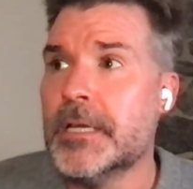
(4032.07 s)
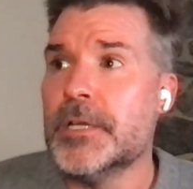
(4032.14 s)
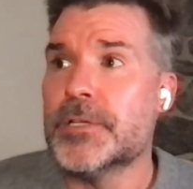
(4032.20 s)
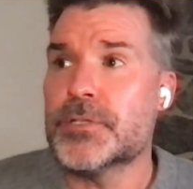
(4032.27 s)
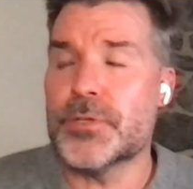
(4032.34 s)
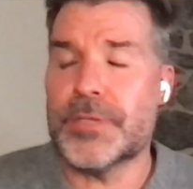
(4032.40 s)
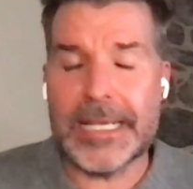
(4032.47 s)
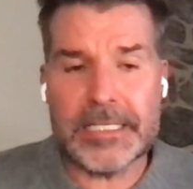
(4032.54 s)

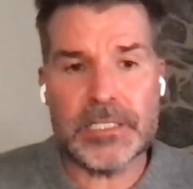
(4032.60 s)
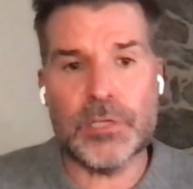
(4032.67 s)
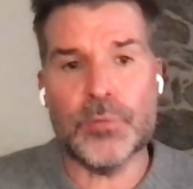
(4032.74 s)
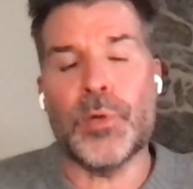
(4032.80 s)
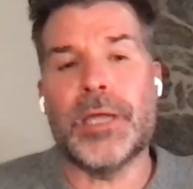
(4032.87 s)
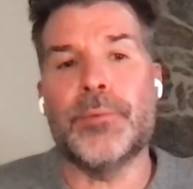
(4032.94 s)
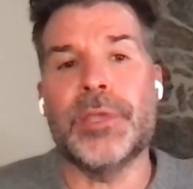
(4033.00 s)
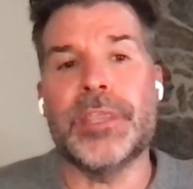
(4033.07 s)
So that's the
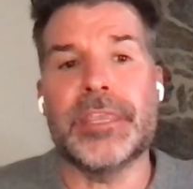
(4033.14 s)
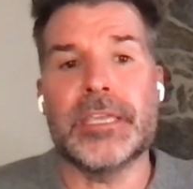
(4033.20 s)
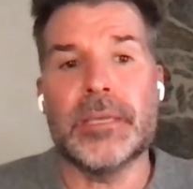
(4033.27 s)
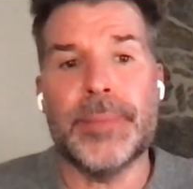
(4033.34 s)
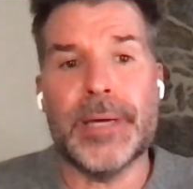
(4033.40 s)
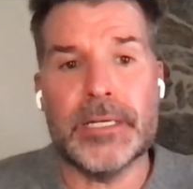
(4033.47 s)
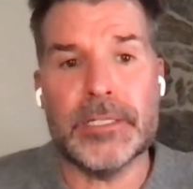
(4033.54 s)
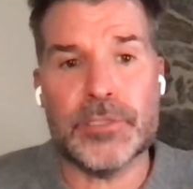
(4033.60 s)
way we think
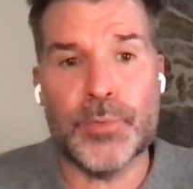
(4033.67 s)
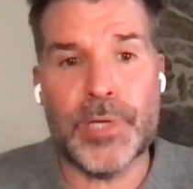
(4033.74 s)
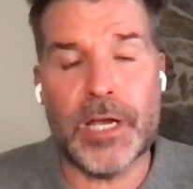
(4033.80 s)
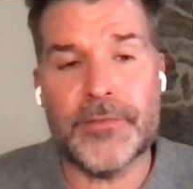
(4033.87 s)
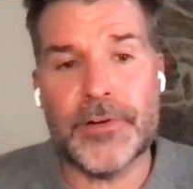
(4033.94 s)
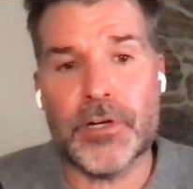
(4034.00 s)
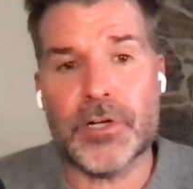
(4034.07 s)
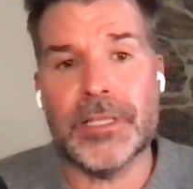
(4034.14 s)
about it. So we
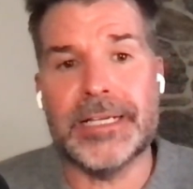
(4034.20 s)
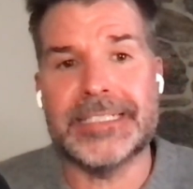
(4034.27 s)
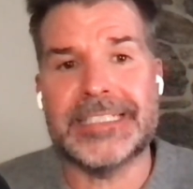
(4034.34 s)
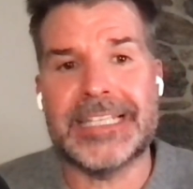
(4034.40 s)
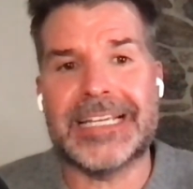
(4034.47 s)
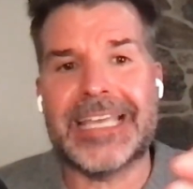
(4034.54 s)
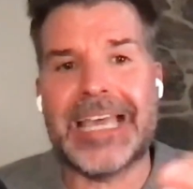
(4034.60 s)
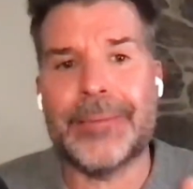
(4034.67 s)
offer our clients
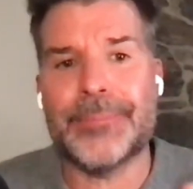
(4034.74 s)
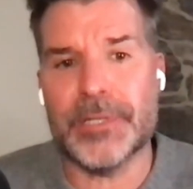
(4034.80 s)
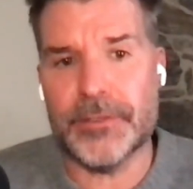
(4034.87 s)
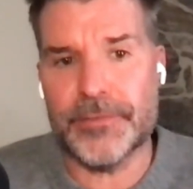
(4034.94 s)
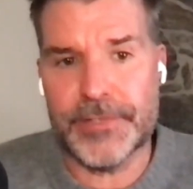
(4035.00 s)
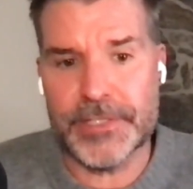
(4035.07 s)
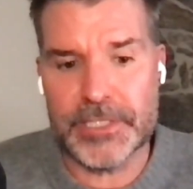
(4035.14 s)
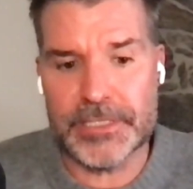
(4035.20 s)
that capital
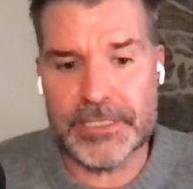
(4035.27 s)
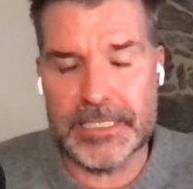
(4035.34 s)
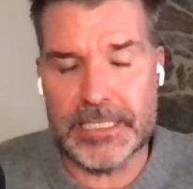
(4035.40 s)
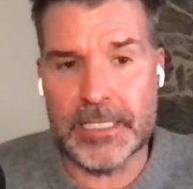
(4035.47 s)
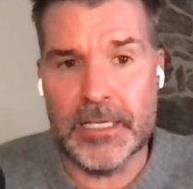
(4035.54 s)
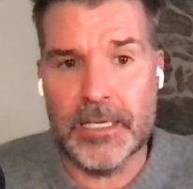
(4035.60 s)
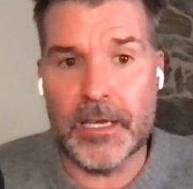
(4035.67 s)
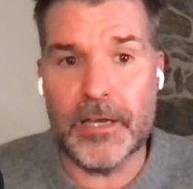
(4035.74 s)

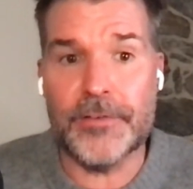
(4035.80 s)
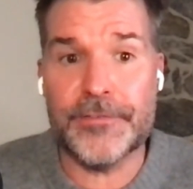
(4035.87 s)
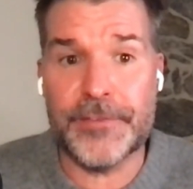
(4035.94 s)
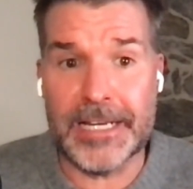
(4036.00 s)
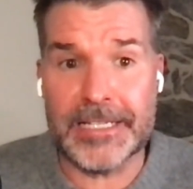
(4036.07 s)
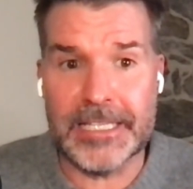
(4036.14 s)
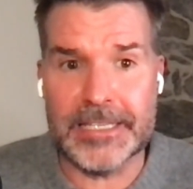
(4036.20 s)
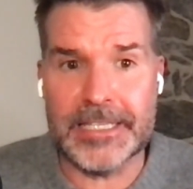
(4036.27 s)
efficiency
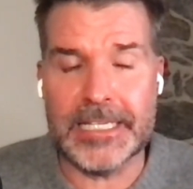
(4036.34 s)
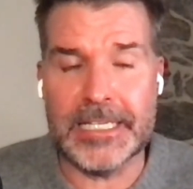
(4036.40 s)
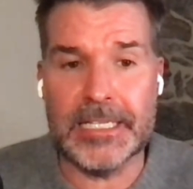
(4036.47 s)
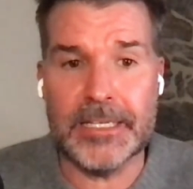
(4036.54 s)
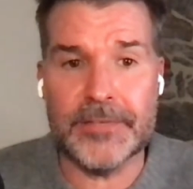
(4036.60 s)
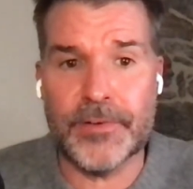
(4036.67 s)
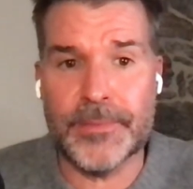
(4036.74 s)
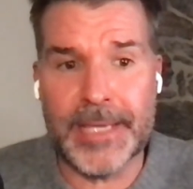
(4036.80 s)
effect that they can
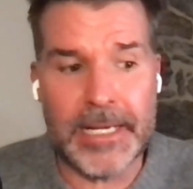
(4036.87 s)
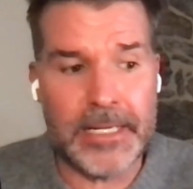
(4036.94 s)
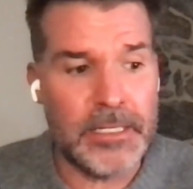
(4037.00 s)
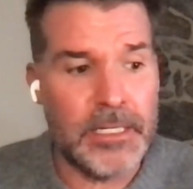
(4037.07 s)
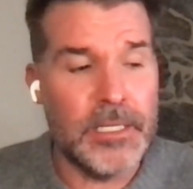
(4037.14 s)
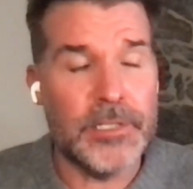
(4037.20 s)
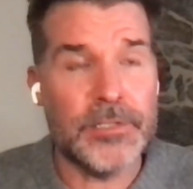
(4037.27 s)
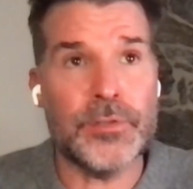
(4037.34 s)
get from that.
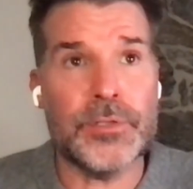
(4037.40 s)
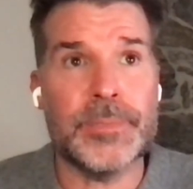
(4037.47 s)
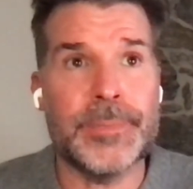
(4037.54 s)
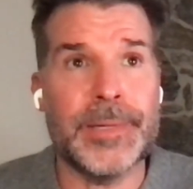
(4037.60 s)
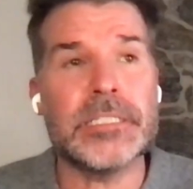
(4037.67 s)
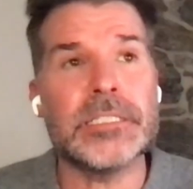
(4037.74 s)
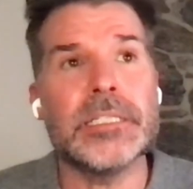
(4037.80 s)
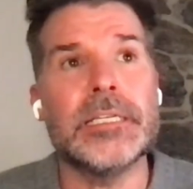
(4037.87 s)
So
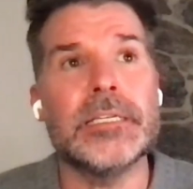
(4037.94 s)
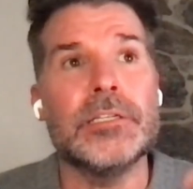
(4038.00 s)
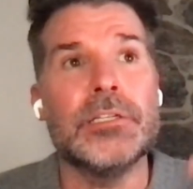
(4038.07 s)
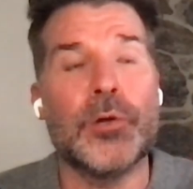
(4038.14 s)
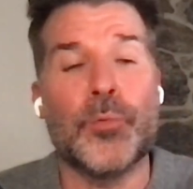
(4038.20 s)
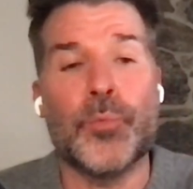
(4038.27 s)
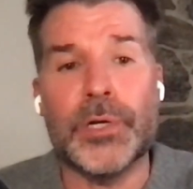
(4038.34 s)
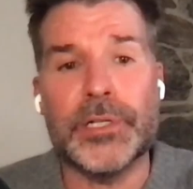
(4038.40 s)
especially,
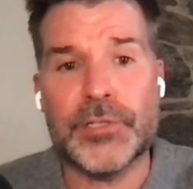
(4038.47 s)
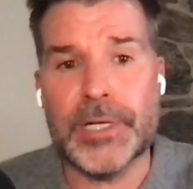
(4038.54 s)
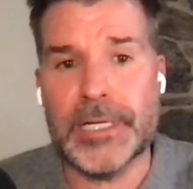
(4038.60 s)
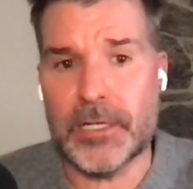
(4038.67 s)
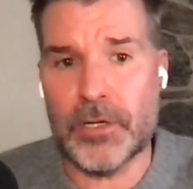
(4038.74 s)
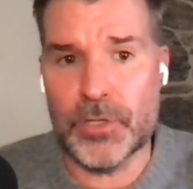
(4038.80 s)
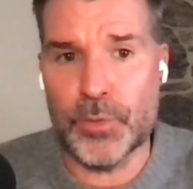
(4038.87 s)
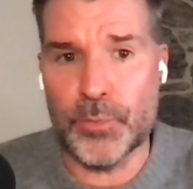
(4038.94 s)
we're trading
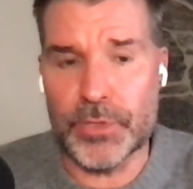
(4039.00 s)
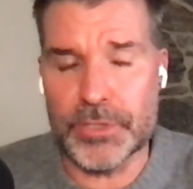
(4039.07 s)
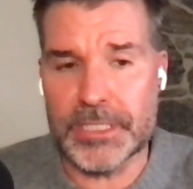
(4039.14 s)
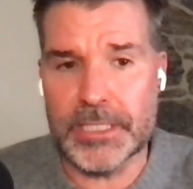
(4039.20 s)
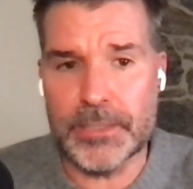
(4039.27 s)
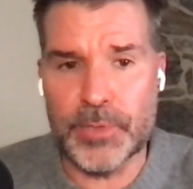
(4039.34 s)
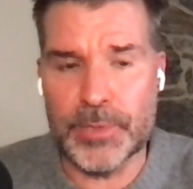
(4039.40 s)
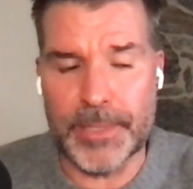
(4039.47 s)
all the world's
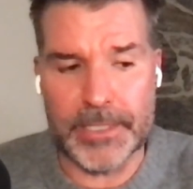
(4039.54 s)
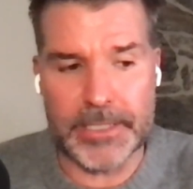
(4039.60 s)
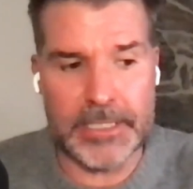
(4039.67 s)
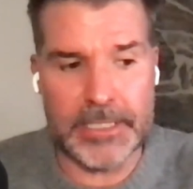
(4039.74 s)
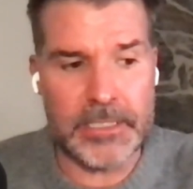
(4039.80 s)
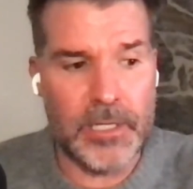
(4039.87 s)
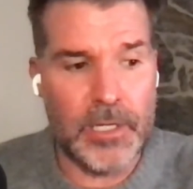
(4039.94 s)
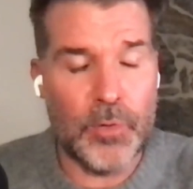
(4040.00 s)
liquid
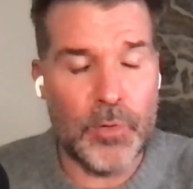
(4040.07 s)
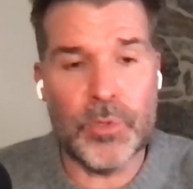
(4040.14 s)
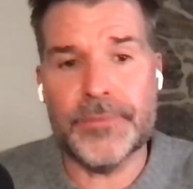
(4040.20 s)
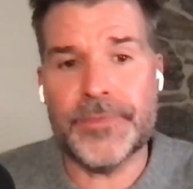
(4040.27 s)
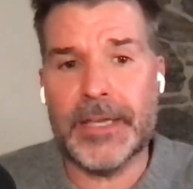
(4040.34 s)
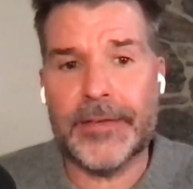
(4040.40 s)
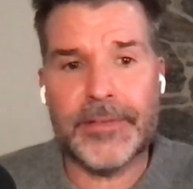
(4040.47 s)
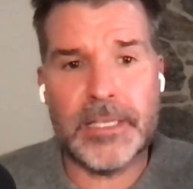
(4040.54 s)
markets. Well, if they
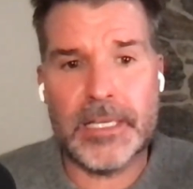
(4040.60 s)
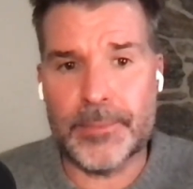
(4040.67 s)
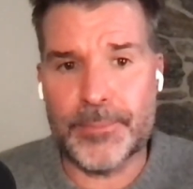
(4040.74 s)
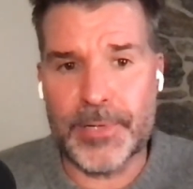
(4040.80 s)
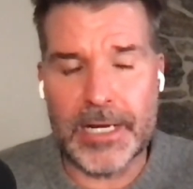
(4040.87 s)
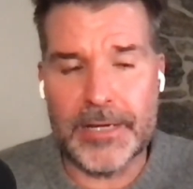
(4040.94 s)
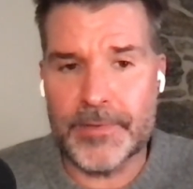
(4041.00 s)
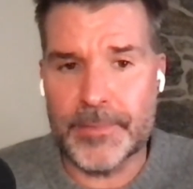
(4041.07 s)
have a lot of
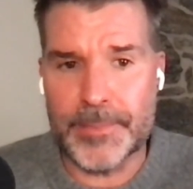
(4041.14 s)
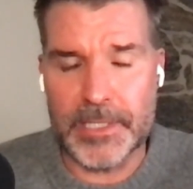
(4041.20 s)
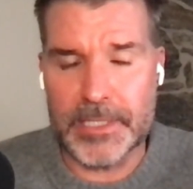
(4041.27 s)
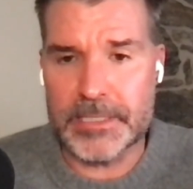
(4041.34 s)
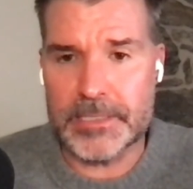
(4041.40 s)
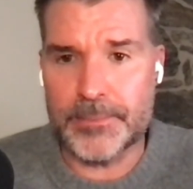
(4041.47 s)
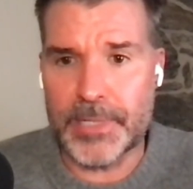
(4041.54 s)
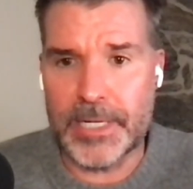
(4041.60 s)
private
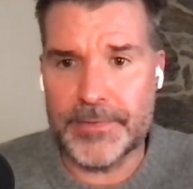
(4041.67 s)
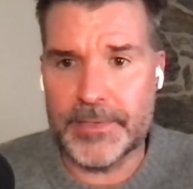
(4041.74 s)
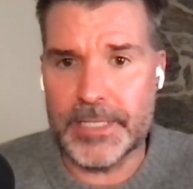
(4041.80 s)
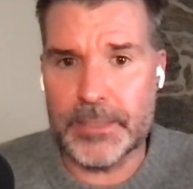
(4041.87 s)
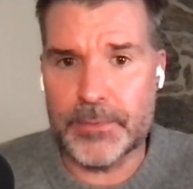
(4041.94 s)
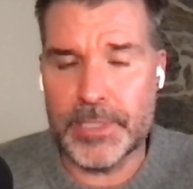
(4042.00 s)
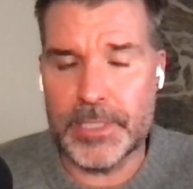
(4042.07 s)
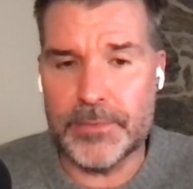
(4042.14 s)
markets and private
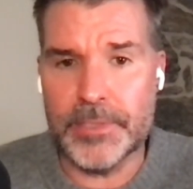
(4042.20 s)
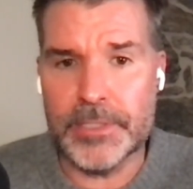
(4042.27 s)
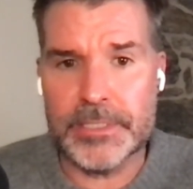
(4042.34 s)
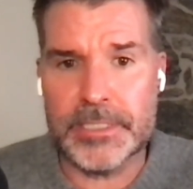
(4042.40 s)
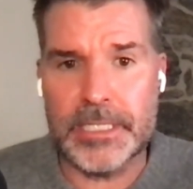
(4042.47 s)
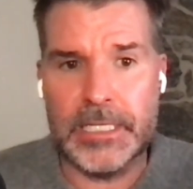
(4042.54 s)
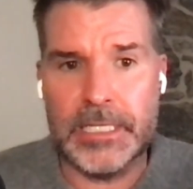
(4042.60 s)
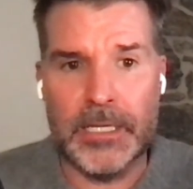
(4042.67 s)
equity and real
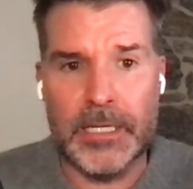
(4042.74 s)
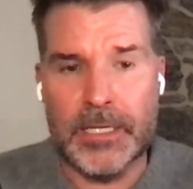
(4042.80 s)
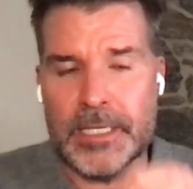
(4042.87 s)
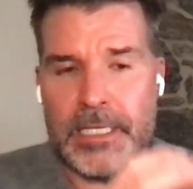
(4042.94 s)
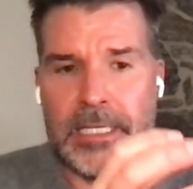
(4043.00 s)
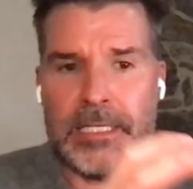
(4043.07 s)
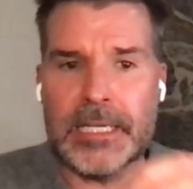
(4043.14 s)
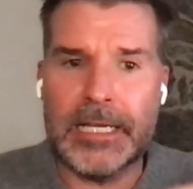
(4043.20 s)
estate, they
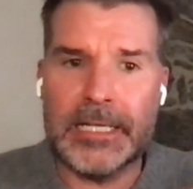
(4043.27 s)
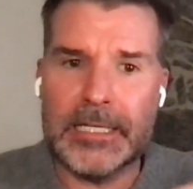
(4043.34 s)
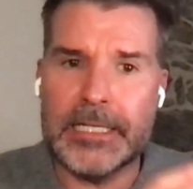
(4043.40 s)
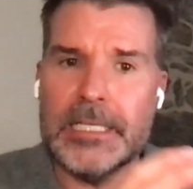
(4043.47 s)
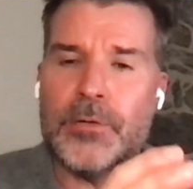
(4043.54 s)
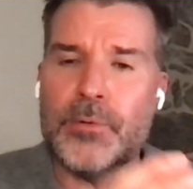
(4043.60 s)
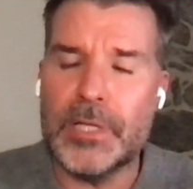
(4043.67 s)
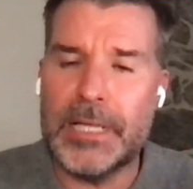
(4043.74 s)
can kind of
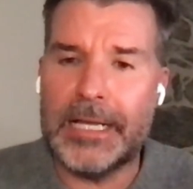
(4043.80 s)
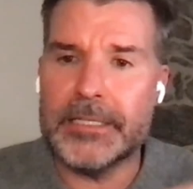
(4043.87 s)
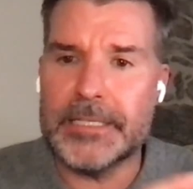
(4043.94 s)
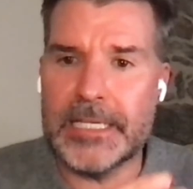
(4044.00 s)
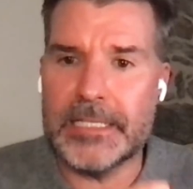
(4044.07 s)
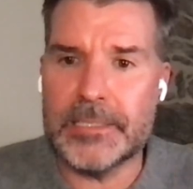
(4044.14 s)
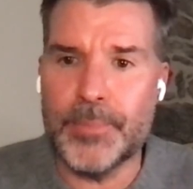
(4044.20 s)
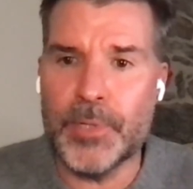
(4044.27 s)
equal
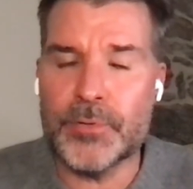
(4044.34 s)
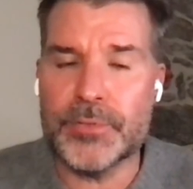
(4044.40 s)
allocate to both.